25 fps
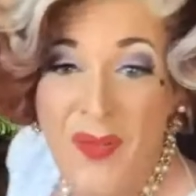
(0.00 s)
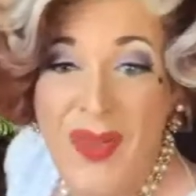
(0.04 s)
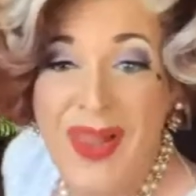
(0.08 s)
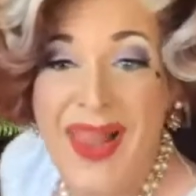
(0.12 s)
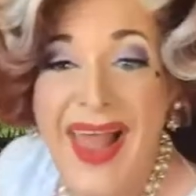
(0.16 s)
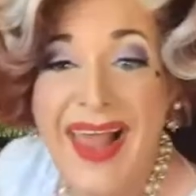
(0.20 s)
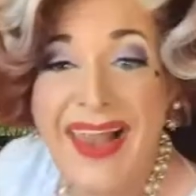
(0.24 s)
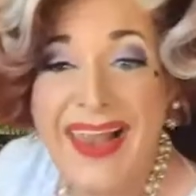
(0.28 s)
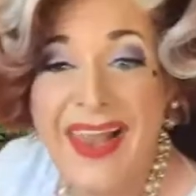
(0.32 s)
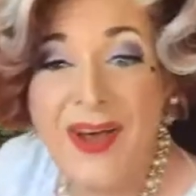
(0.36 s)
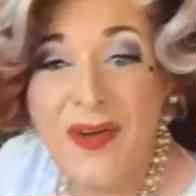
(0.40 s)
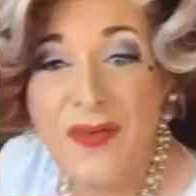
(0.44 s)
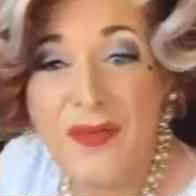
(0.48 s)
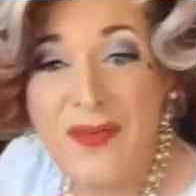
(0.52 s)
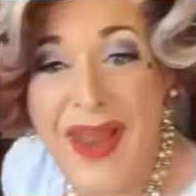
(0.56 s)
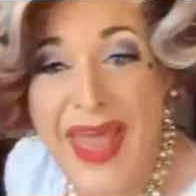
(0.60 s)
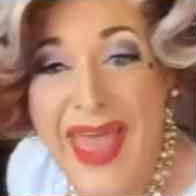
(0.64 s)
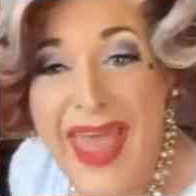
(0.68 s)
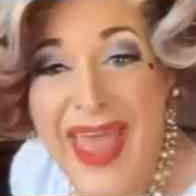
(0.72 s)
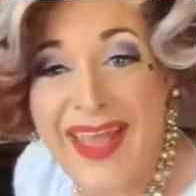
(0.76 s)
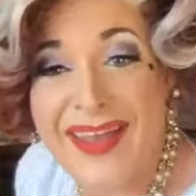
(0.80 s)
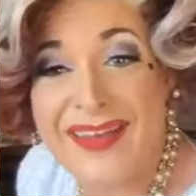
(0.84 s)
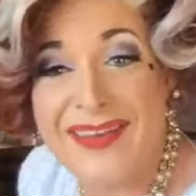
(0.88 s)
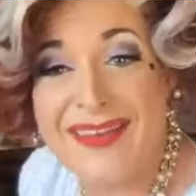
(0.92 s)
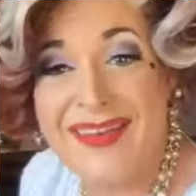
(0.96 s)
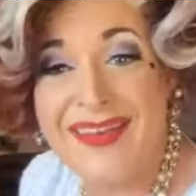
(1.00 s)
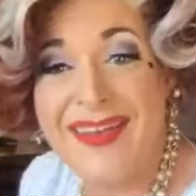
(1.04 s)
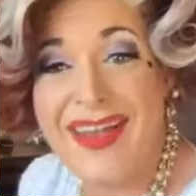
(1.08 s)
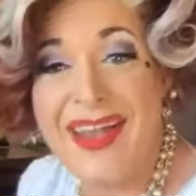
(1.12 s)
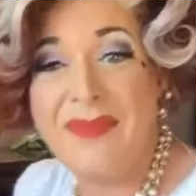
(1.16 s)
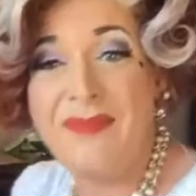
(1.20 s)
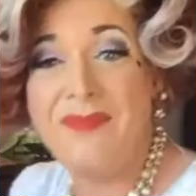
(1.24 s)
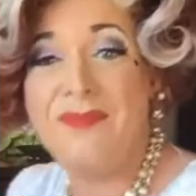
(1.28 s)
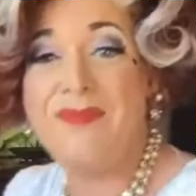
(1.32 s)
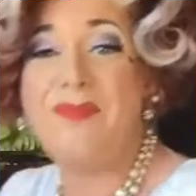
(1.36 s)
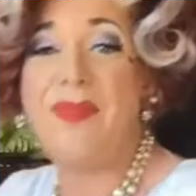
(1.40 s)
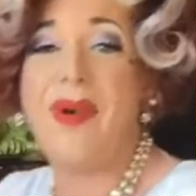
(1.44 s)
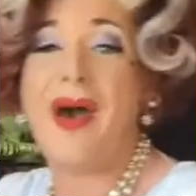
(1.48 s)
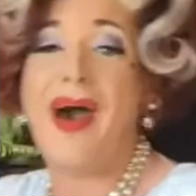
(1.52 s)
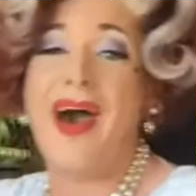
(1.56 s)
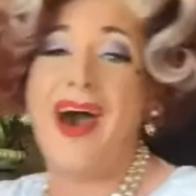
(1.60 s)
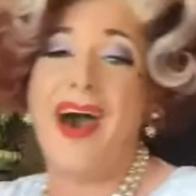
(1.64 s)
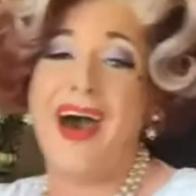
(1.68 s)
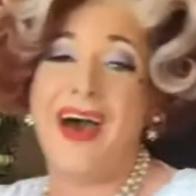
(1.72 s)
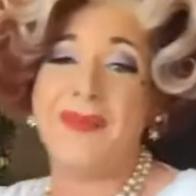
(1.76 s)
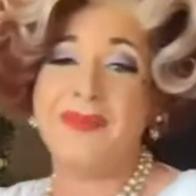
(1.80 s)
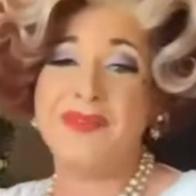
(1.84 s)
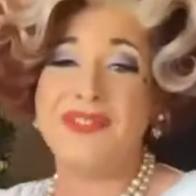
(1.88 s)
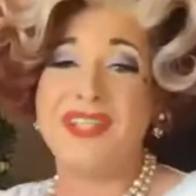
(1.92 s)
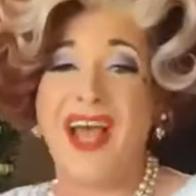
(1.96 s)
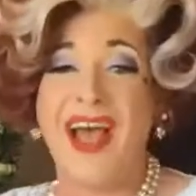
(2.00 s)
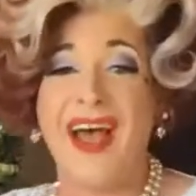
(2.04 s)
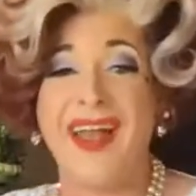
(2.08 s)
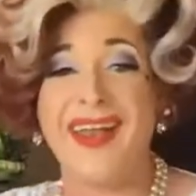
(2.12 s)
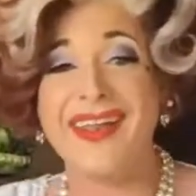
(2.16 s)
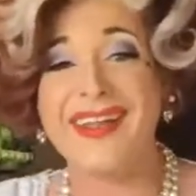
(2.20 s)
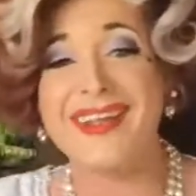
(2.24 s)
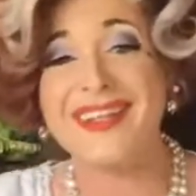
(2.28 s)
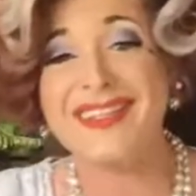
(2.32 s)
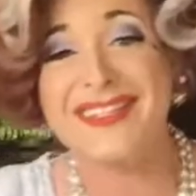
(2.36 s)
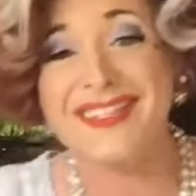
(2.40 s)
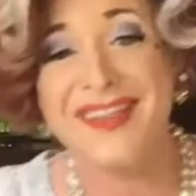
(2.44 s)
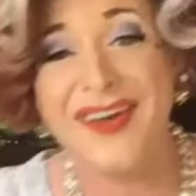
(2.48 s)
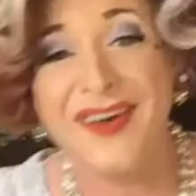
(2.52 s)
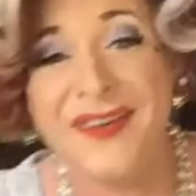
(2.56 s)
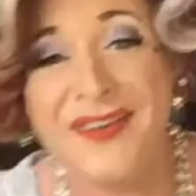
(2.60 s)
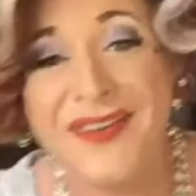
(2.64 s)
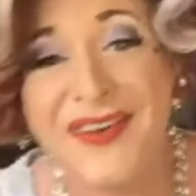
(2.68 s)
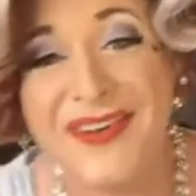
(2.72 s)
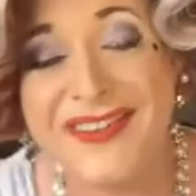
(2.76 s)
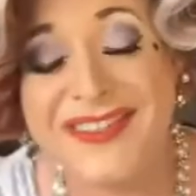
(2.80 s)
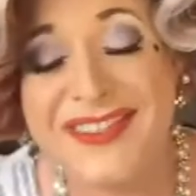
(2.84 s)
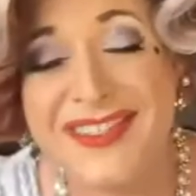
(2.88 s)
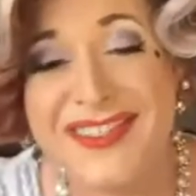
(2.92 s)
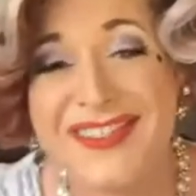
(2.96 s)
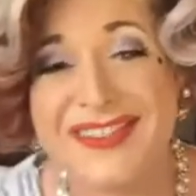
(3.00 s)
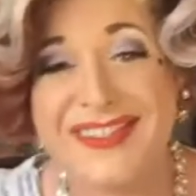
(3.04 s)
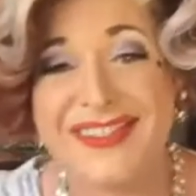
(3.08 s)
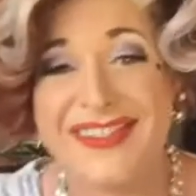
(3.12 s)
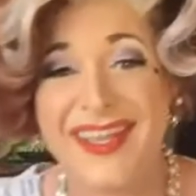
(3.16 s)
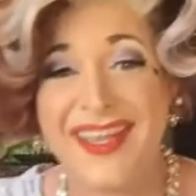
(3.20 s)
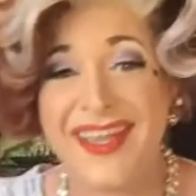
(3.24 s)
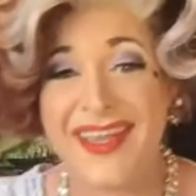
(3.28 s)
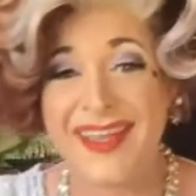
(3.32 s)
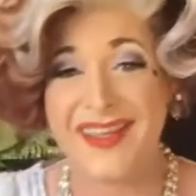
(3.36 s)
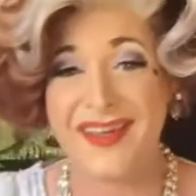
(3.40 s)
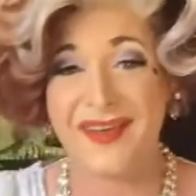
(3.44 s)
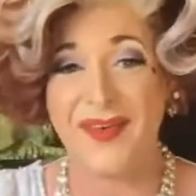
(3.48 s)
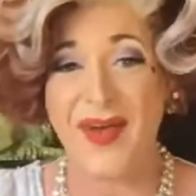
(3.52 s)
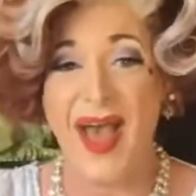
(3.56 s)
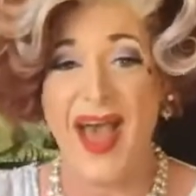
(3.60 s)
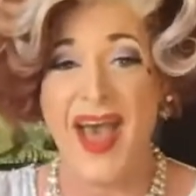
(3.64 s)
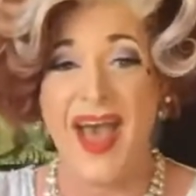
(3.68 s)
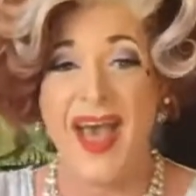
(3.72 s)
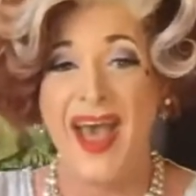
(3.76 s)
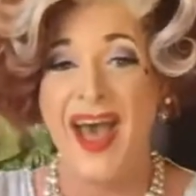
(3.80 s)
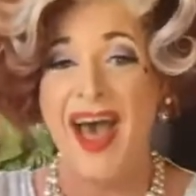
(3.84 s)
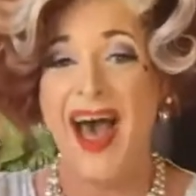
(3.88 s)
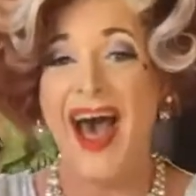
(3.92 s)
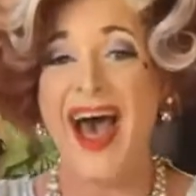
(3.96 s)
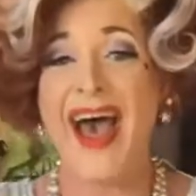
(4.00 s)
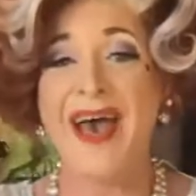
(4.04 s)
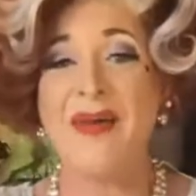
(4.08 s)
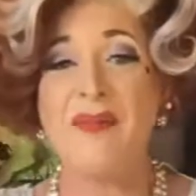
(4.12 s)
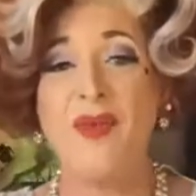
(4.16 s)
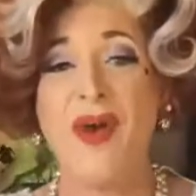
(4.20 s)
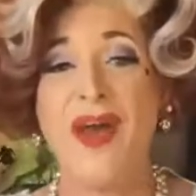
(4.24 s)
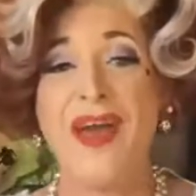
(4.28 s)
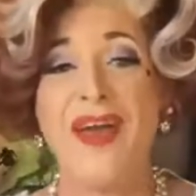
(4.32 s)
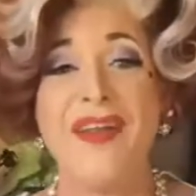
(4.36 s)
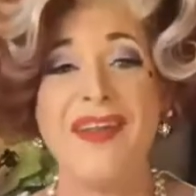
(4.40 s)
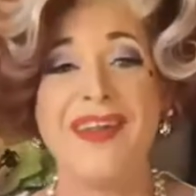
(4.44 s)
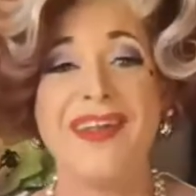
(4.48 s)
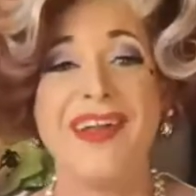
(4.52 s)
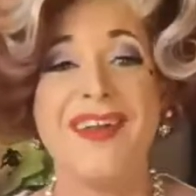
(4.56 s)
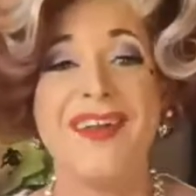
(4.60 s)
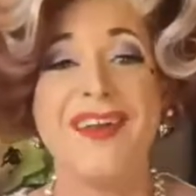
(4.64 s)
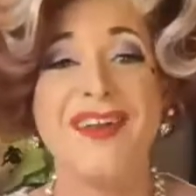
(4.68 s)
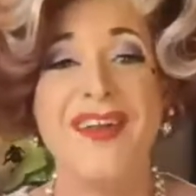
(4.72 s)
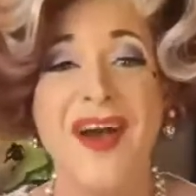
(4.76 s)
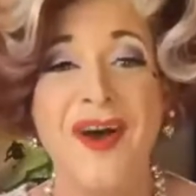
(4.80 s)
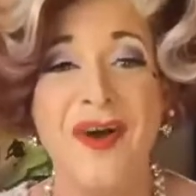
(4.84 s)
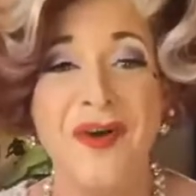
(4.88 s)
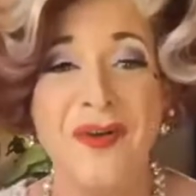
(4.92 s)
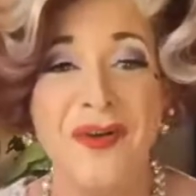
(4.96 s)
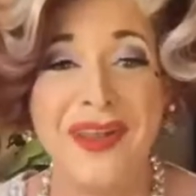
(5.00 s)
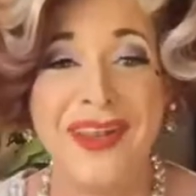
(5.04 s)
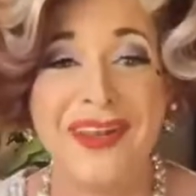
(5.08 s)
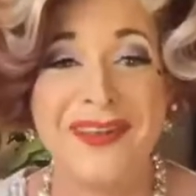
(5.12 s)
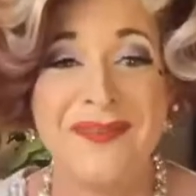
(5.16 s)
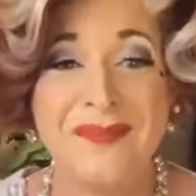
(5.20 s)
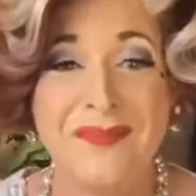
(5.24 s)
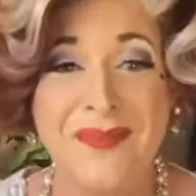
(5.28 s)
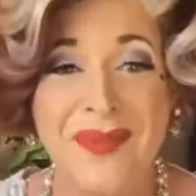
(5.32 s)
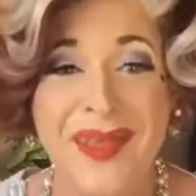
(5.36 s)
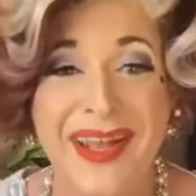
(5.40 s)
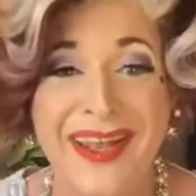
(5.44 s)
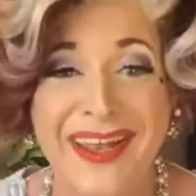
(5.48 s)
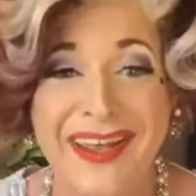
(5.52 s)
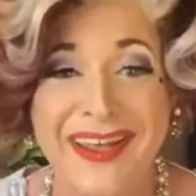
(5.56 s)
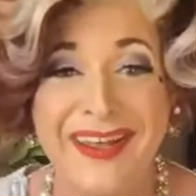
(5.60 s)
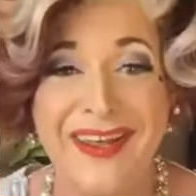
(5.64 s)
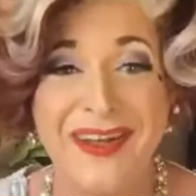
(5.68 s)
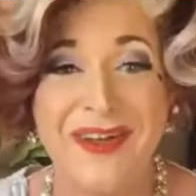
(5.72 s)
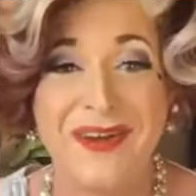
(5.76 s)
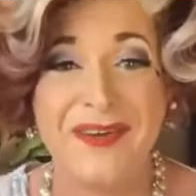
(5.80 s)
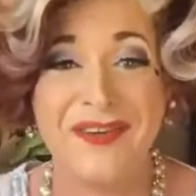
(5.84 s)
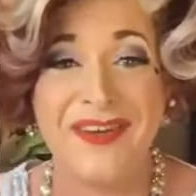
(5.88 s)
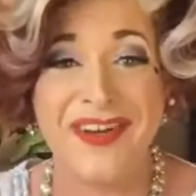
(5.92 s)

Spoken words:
Well, hello, Randall and Bob, darling, it's so good to see you. I'm wearing a Nolan Miller